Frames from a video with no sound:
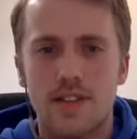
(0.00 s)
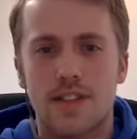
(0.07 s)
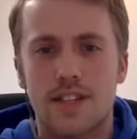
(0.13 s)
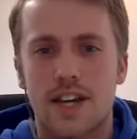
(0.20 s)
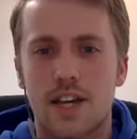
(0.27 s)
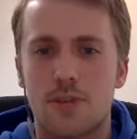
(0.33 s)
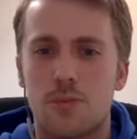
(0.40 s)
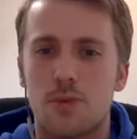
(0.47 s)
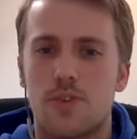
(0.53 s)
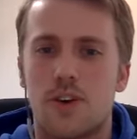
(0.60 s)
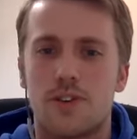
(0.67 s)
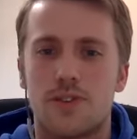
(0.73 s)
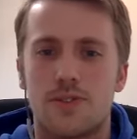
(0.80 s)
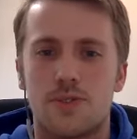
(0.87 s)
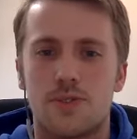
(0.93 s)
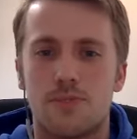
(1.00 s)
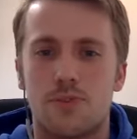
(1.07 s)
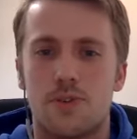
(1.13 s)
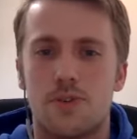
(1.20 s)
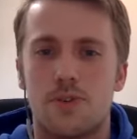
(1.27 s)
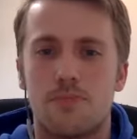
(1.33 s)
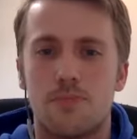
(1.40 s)
kind of move on to
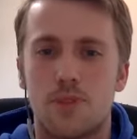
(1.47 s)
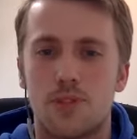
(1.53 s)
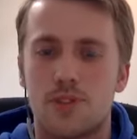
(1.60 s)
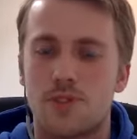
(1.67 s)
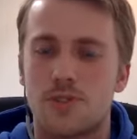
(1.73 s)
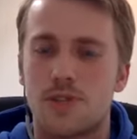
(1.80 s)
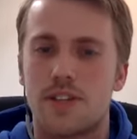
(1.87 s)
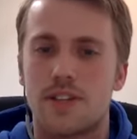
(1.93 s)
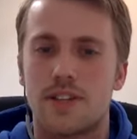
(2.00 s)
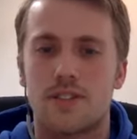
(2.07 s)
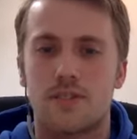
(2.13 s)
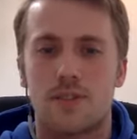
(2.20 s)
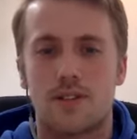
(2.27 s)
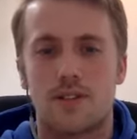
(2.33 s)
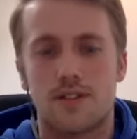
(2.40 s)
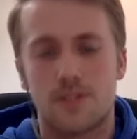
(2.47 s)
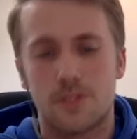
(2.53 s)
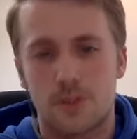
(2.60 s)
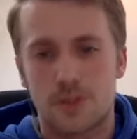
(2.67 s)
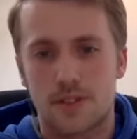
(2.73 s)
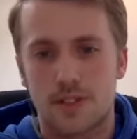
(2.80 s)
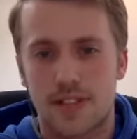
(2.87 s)
more personal training as well,
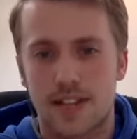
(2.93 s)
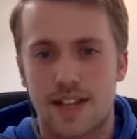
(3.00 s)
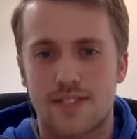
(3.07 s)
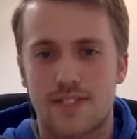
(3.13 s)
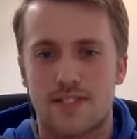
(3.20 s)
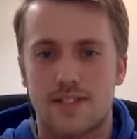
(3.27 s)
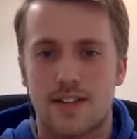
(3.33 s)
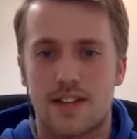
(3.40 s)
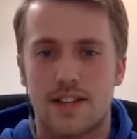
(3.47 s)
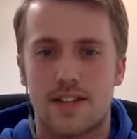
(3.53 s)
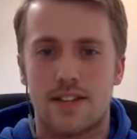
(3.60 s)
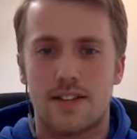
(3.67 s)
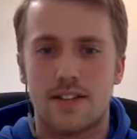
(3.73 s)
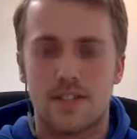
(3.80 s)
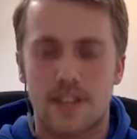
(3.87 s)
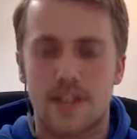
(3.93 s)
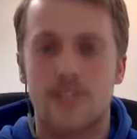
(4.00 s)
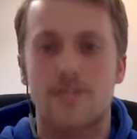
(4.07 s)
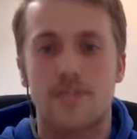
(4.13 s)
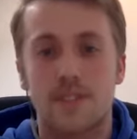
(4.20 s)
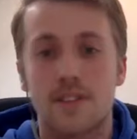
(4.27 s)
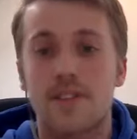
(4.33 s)
doing classes and yeah,
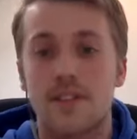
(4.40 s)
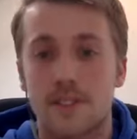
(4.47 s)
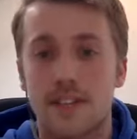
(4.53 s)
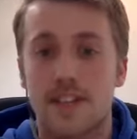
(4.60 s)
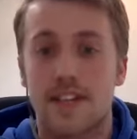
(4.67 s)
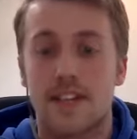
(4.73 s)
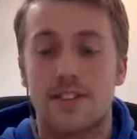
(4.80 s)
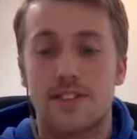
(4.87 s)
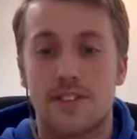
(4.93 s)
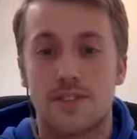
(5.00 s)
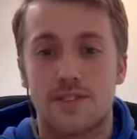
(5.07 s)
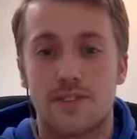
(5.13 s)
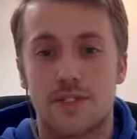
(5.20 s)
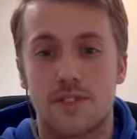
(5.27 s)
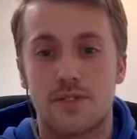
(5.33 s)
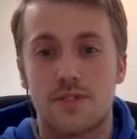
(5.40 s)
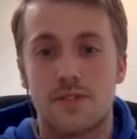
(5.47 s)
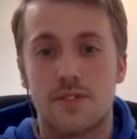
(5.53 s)
that kind of stuff. So